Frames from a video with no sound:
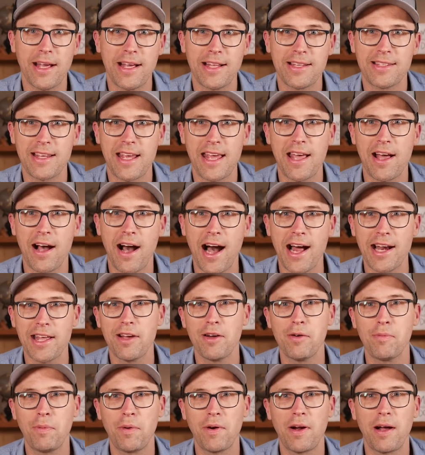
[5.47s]
It's a
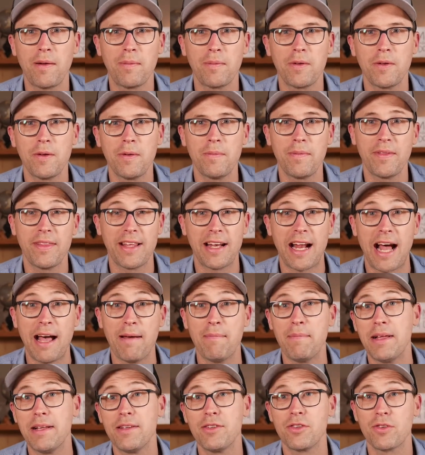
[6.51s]
audio problem that
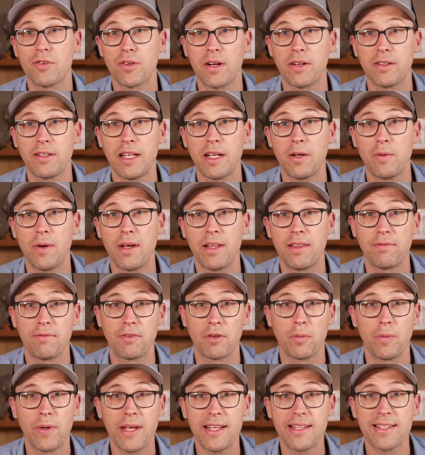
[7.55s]
I've been struggling with
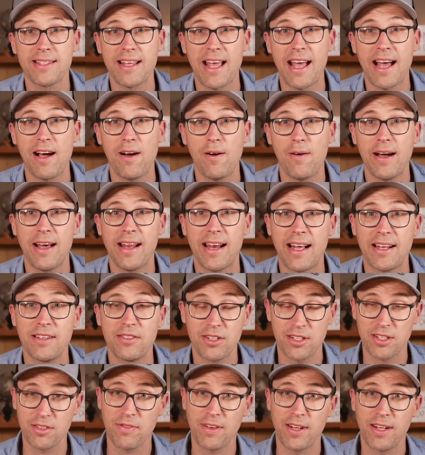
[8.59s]
for weeks now, and I
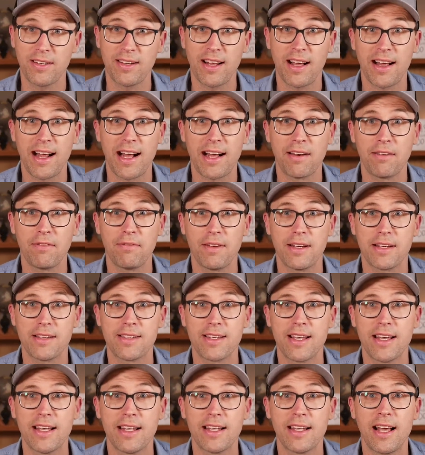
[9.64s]
just figured out how to fix
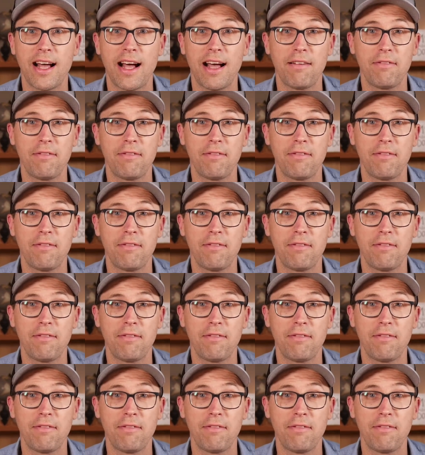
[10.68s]
it.